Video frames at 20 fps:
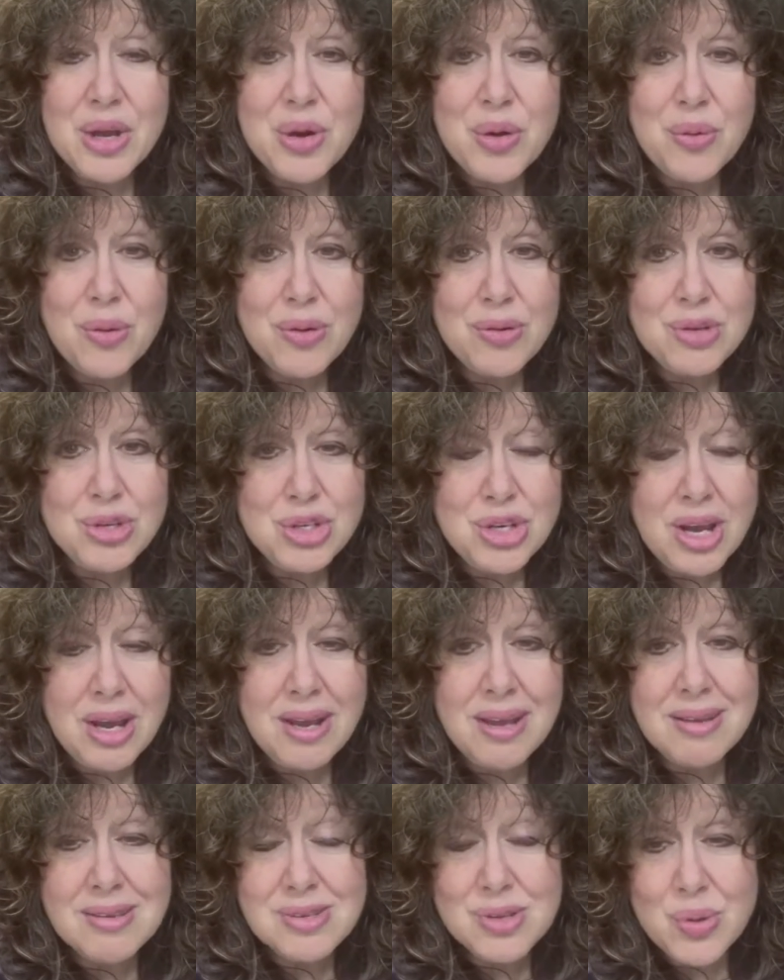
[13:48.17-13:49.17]
crochet
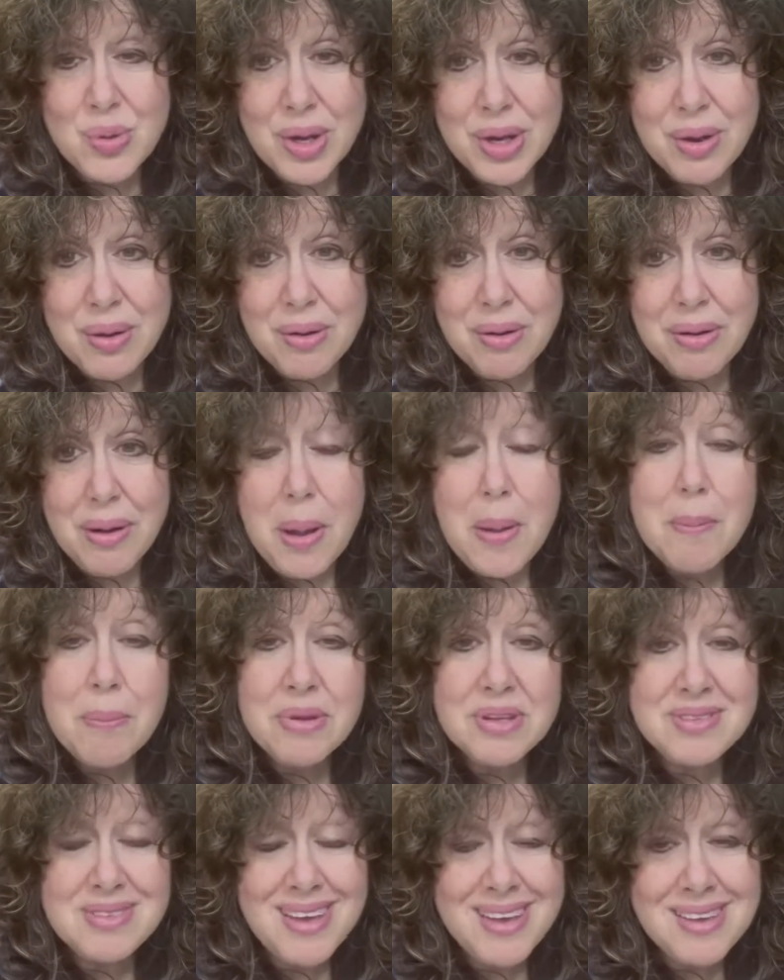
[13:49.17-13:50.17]
is quicker
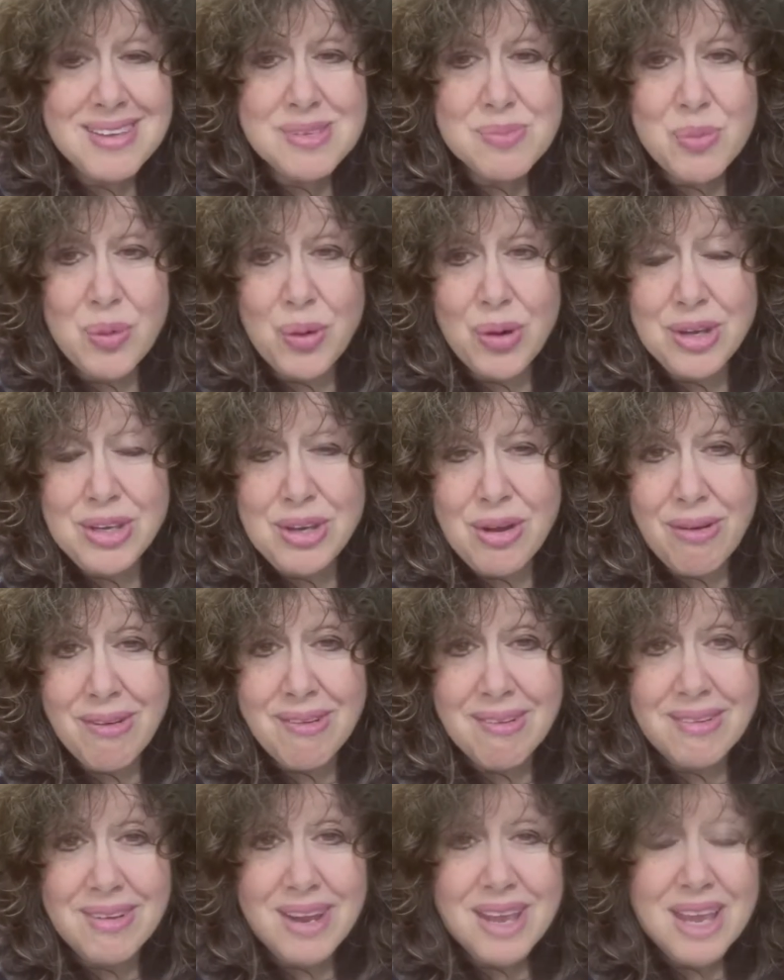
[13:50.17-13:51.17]
but takes more
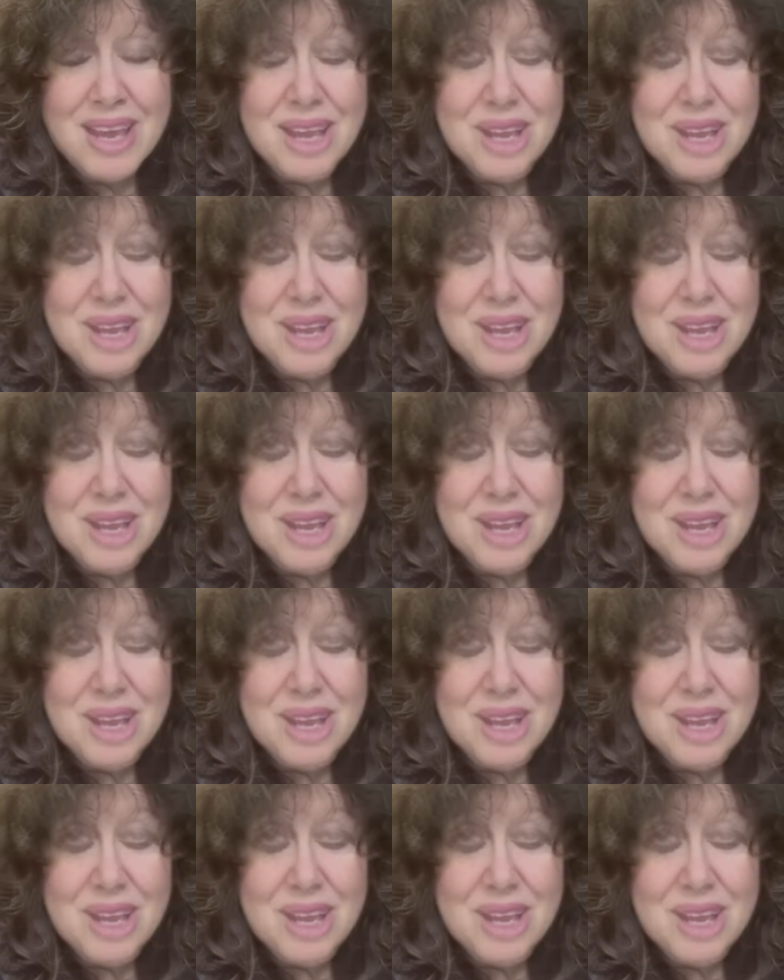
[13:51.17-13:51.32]
yarn.